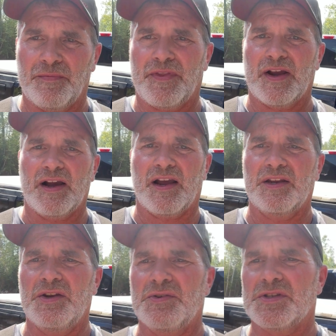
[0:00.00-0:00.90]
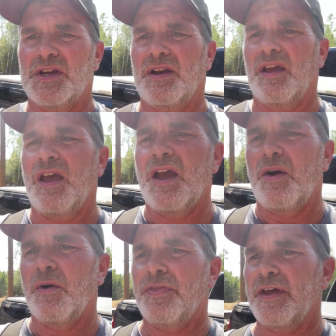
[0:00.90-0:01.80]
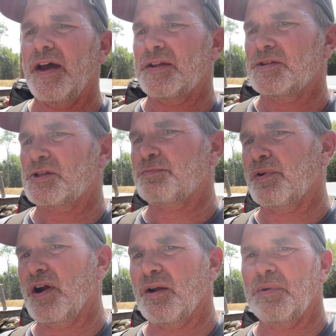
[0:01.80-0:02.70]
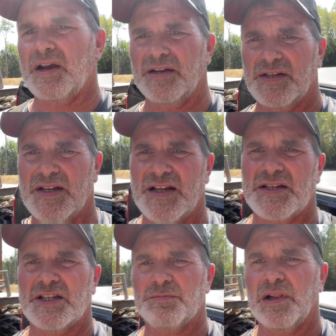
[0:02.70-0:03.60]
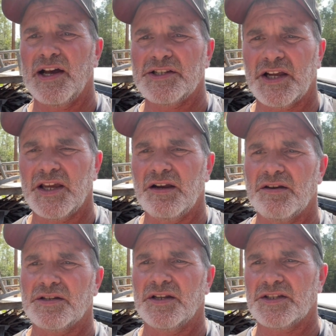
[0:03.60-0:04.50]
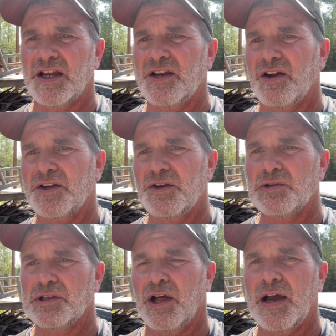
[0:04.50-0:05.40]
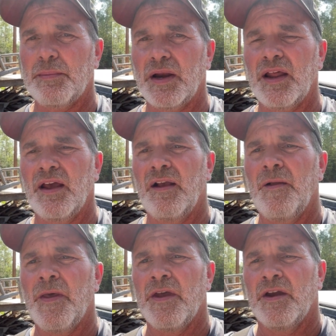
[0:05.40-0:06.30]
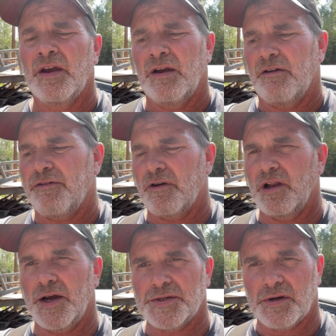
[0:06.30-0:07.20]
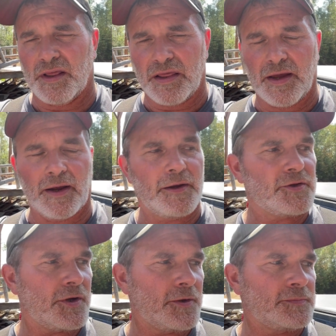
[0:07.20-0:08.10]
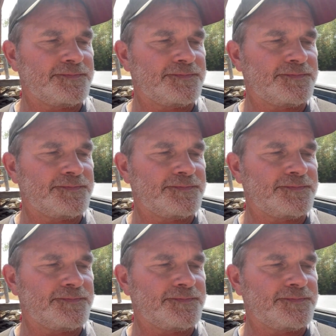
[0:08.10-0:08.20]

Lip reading: think I can use it with that spreader because it has this plastic gears, and it said not to use lime and fertilizer, I think. So